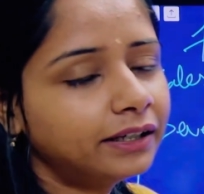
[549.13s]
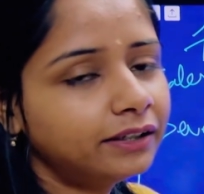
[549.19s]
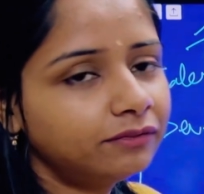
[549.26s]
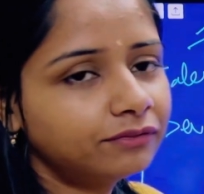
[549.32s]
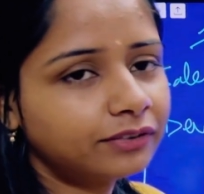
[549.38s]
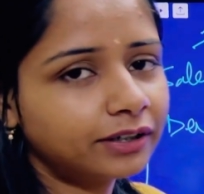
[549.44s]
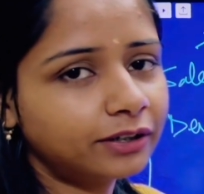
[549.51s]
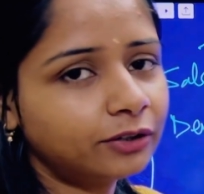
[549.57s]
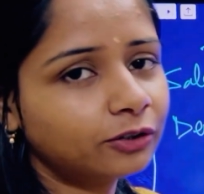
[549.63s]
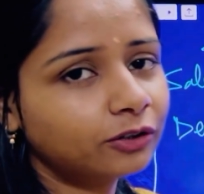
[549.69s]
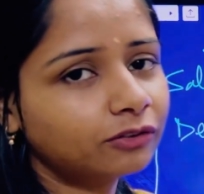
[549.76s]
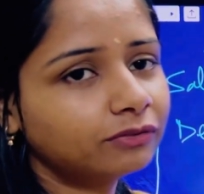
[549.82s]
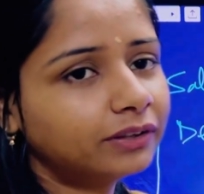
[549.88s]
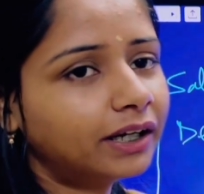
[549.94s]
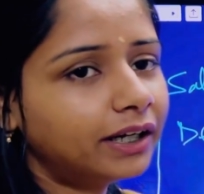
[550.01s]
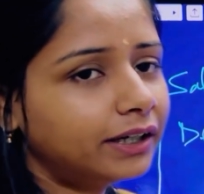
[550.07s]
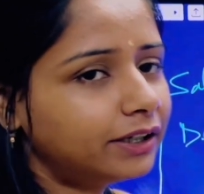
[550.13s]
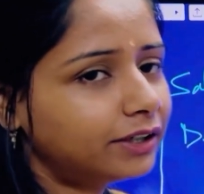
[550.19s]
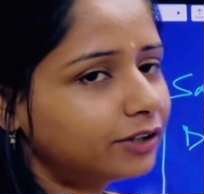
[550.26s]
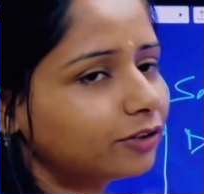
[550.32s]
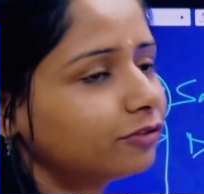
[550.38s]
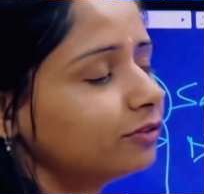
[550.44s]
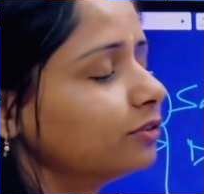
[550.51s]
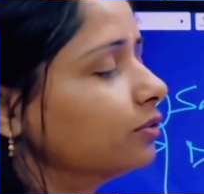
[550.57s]
in front of the
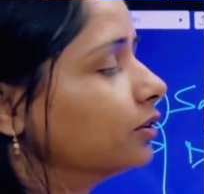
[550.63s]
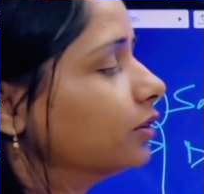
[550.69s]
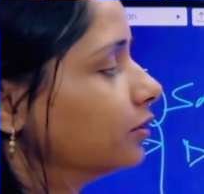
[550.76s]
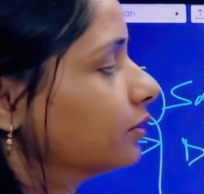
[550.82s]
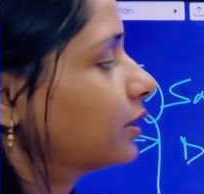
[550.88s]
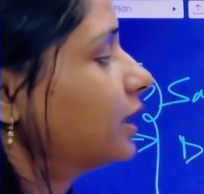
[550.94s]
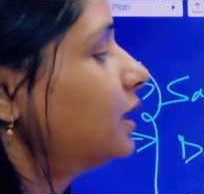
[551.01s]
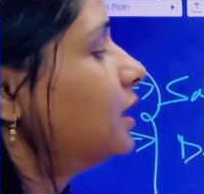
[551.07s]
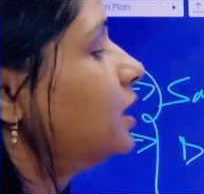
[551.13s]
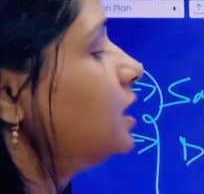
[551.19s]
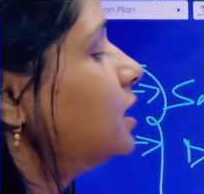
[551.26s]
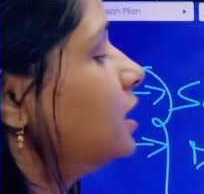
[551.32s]
interviewer, okay?